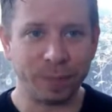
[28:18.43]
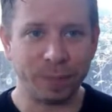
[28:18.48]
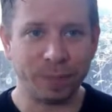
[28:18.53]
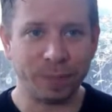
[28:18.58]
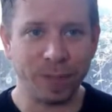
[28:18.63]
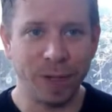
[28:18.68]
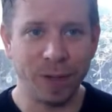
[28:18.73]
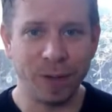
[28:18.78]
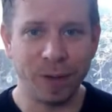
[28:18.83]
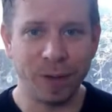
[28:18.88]

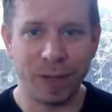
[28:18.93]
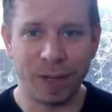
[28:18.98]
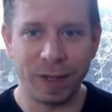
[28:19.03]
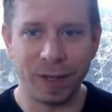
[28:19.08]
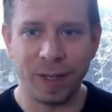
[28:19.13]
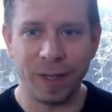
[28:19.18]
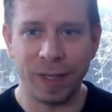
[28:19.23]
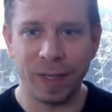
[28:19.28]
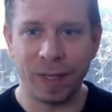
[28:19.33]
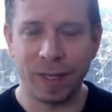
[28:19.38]

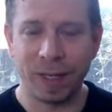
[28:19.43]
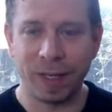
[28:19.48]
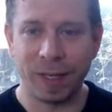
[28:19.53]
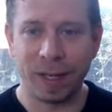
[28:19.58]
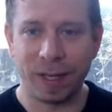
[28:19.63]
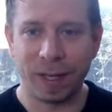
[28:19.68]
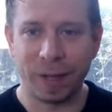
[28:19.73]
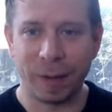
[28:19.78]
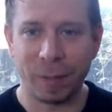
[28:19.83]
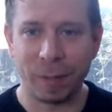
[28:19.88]
Okay,
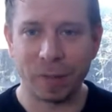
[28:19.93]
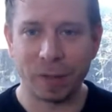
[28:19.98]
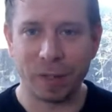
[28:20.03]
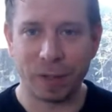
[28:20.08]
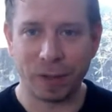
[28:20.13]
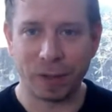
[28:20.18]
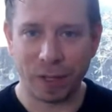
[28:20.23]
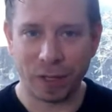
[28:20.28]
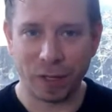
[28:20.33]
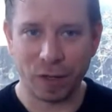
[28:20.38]

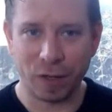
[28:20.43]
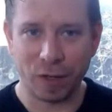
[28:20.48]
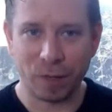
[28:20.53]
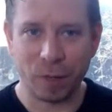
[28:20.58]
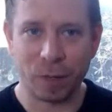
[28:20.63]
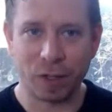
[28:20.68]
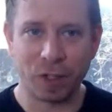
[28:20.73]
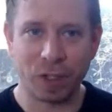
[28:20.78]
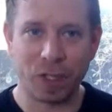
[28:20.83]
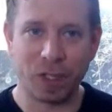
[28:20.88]
so thank you for
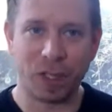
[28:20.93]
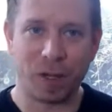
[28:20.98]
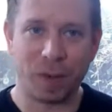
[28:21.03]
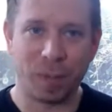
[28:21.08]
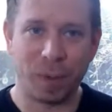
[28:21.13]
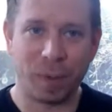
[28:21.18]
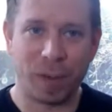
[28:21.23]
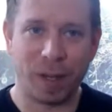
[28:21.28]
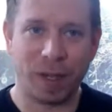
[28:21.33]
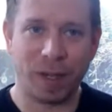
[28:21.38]
watching. I'll
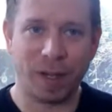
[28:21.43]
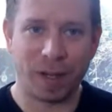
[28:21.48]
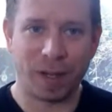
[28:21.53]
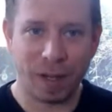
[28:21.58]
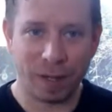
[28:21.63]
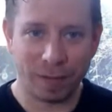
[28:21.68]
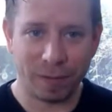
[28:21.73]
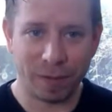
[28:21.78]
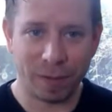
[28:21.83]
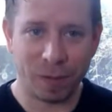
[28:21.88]
be back at
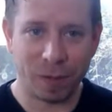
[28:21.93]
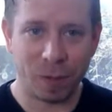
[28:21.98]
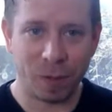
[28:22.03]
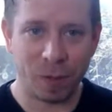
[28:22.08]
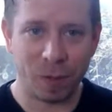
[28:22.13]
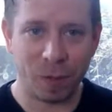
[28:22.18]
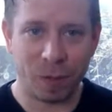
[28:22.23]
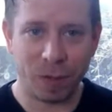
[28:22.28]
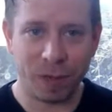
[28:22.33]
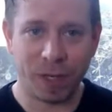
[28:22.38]
11 tomorrow
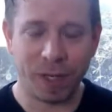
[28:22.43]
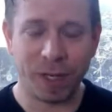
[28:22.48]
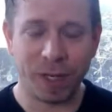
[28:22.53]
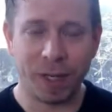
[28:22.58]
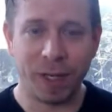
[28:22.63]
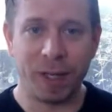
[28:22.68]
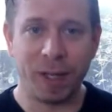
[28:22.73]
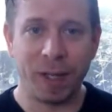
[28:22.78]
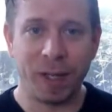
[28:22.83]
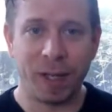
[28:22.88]

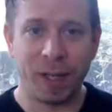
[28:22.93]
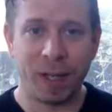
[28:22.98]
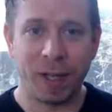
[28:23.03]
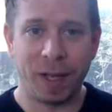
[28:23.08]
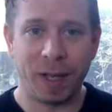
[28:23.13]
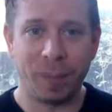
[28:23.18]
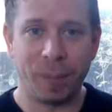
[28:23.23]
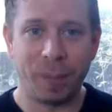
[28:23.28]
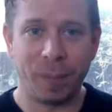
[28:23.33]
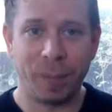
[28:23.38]
morning.
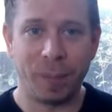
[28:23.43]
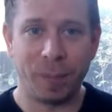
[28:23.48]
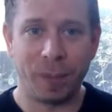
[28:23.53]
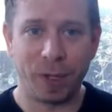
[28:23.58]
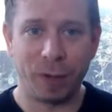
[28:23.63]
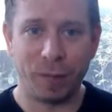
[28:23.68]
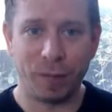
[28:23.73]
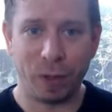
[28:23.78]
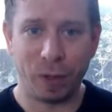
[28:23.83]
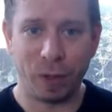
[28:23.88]

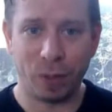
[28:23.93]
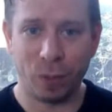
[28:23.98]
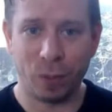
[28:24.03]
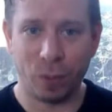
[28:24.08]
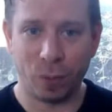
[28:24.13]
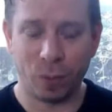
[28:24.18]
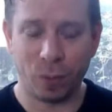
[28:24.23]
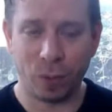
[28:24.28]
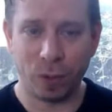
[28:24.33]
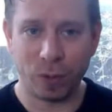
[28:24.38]
If
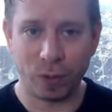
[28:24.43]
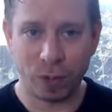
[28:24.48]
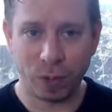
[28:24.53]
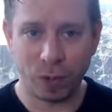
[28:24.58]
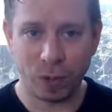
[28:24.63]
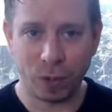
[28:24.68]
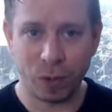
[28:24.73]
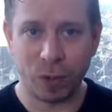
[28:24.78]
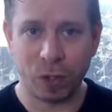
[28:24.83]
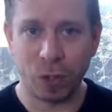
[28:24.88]
you want
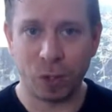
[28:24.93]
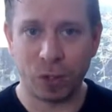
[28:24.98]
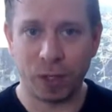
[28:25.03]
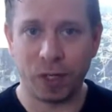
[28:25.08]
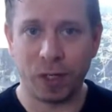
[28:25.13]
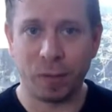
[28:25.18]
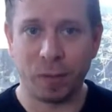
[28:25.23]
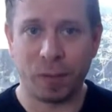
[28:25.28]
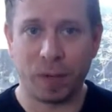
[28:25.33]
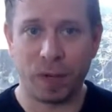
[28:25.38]
to
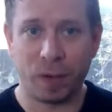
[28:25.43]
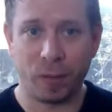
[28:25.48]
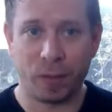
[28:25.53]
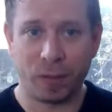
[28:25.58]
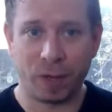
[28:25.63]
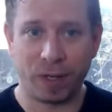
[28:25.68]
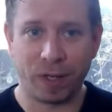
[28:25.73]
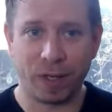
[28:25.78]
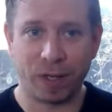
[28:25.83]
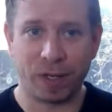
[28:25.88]
join my
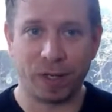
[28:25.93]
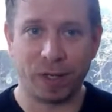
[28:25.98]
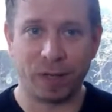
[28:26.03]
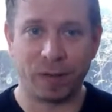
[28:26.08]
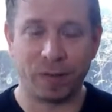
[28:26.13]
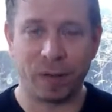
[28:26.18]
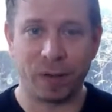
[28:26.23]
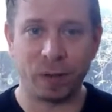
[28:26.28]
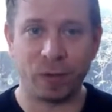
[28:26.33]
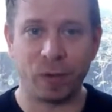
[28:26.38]
regular
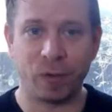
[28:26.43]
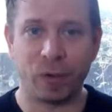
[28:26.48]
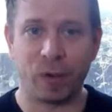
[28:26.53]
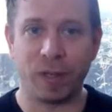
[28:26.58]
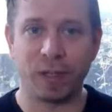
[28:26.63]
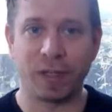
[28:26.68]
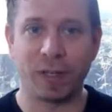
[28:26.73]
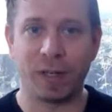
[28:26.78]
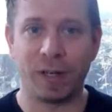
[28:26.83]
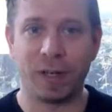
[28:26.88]

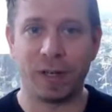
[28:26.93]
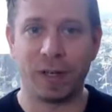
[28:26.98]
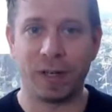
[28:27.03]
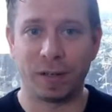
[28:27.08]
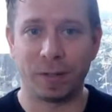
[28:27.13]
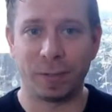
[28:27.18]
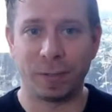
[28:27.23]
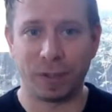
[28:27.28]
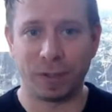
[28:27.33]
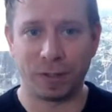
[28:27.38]
Feldenkrais
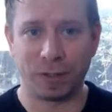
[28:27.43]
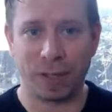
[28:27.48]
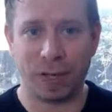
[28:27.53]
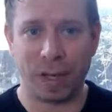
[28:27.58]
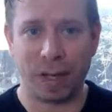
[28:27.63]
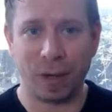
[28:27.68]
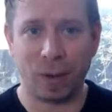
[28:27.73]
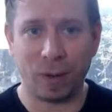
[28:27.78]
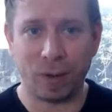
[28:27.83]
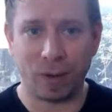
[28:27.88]
class, which is an
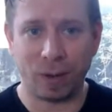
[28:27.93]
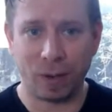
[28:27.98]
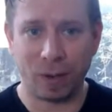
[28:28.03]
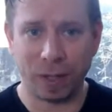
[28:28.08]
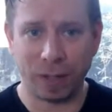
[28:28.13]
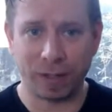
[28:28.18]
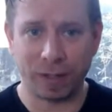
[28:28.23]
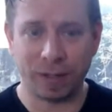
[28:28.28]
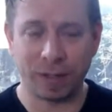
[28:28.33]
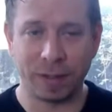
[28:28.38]
hour-long
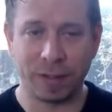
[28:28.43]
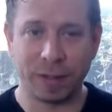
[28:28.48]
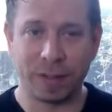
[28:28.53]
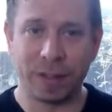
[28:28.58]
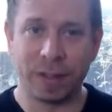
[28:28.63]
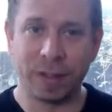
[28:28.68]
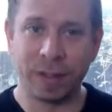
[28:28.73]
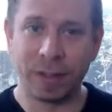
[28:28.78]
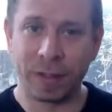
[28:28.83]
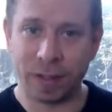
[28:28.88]
lesson,
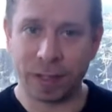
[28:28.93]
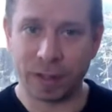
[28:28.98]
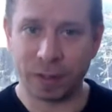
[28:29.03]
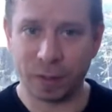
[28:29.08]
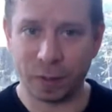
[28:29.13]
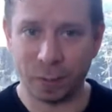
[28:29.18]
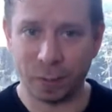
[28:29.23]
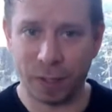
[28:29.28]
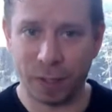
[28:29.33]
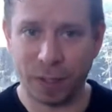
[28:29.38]
that's
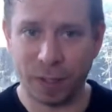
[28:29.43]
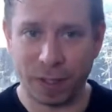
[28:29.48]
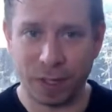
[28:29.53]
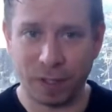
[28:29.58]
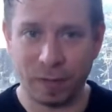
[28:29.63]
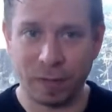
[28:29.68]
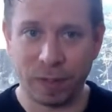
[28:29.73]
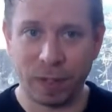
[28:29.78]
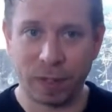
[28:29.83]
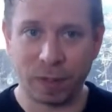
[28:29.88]
on Monday
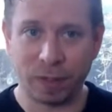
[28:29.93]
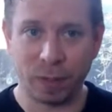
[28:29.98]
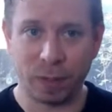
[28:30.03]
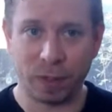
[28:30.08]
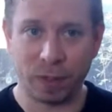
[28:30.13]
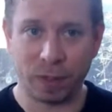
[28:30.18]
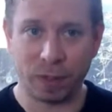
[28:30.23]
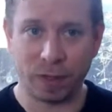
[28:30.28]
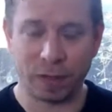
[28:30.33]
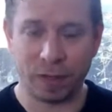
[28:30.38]
evenings,
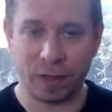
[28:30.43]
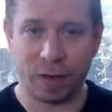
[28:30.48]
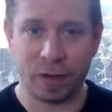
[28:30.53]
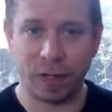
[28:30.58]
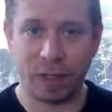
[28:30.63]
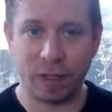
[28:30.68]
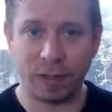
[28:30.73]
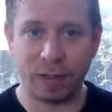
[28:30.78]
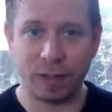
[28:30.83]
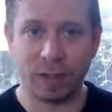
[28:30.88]
which is
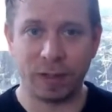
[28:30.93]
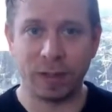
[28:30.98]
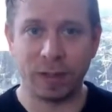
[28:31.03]
tonight.